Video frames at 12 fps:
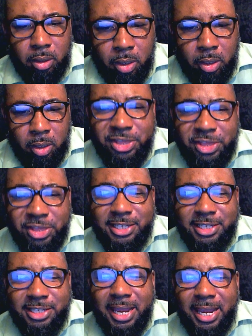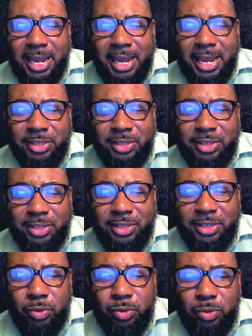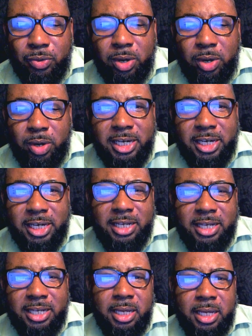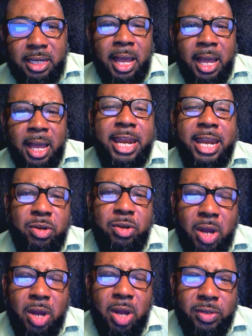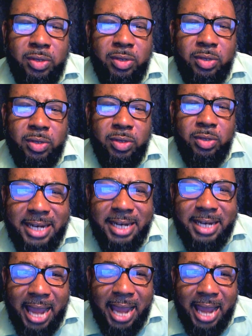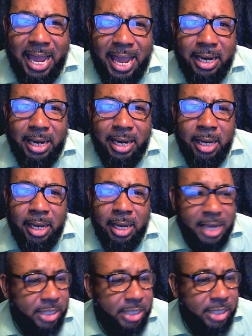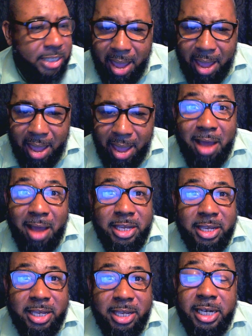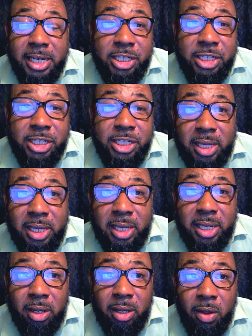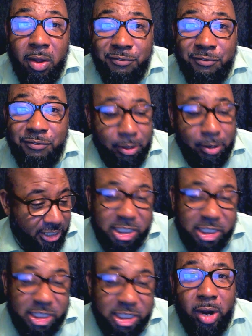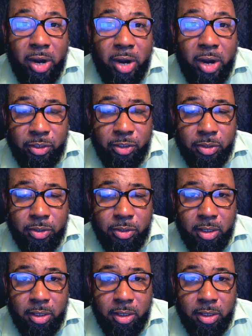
Or that his slaying had anything to do with his work at the DNC. How do you know? They never denied that. They still haven't found the killer, and they still want the killer found. They still want answers.